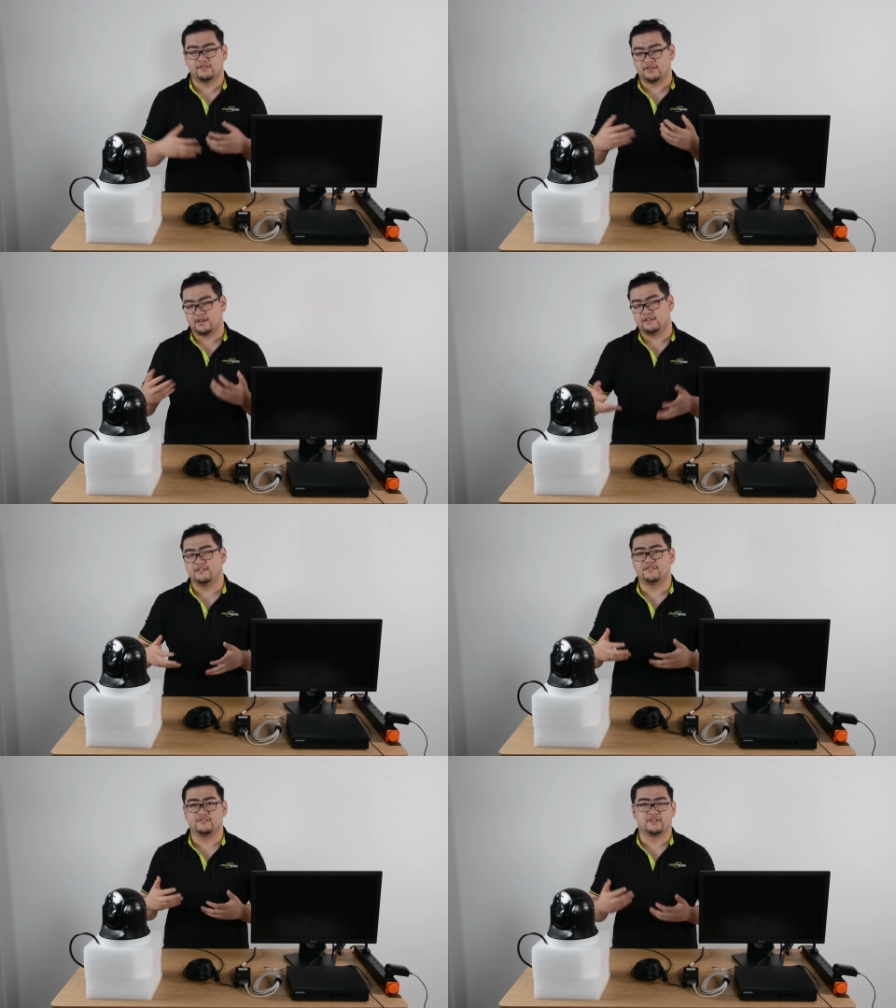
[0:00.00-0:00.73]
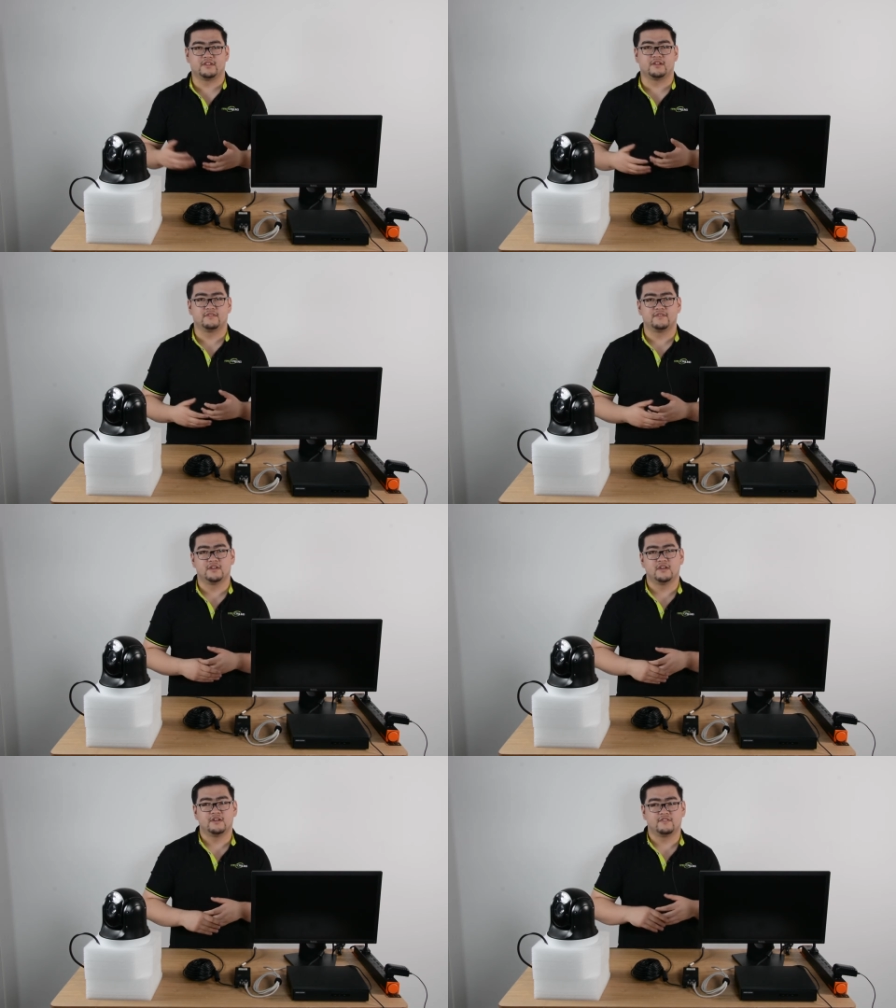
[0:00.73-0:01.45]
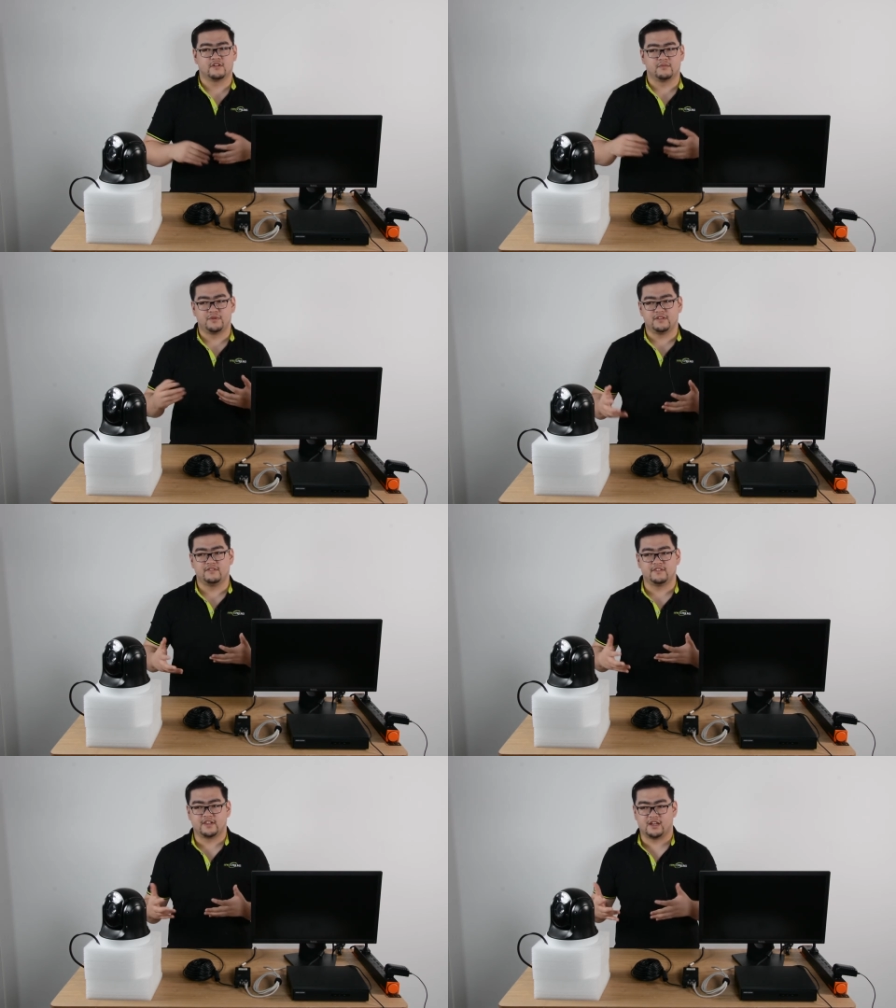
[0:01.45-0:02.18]
That is enough for a
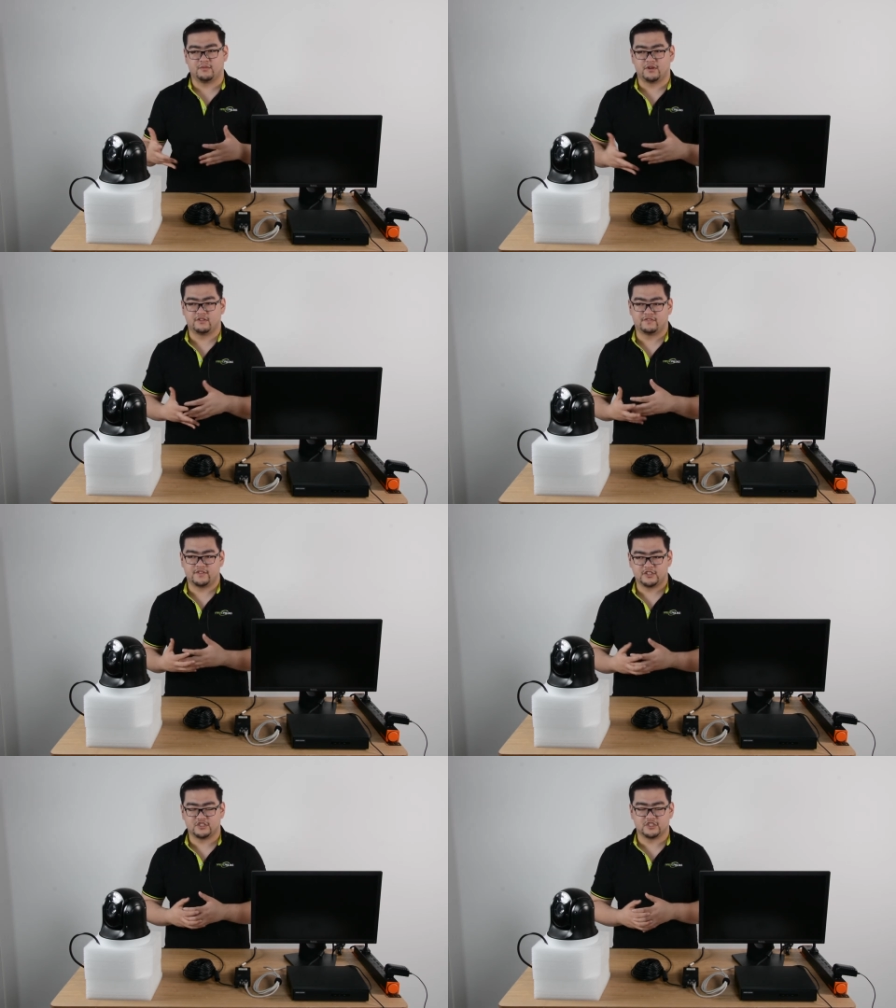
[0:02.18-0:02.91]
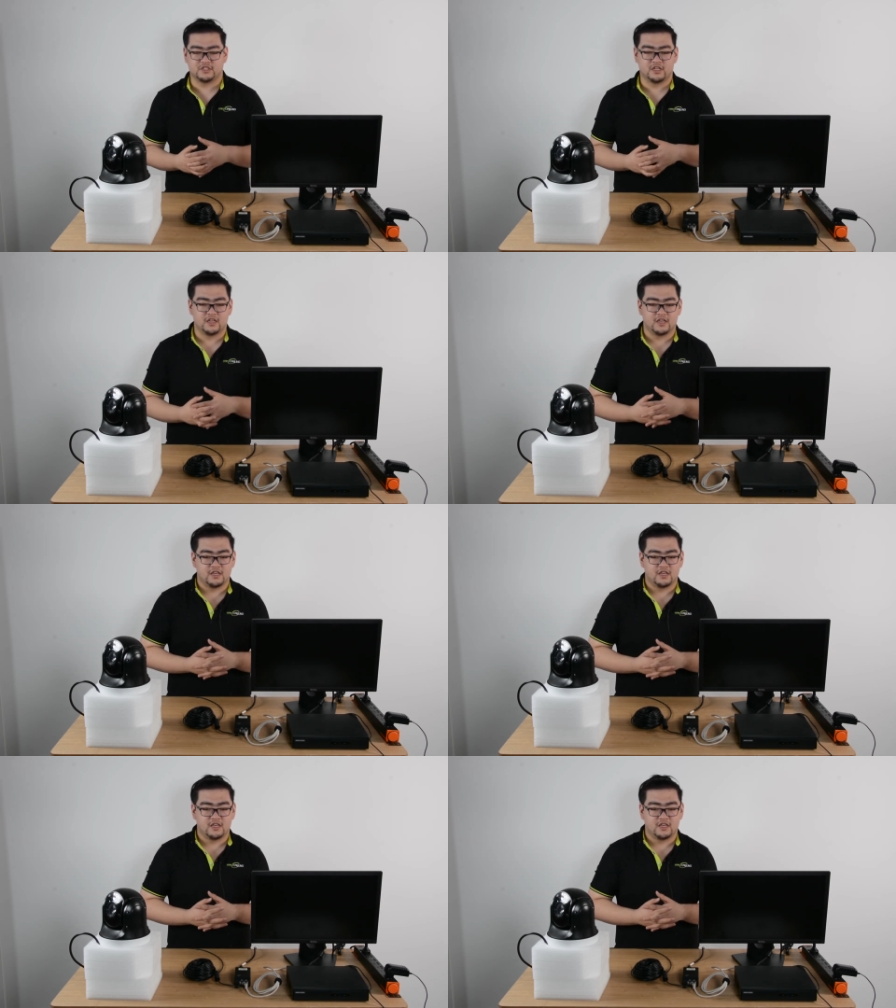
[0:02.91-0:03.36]
PTZ camera to function.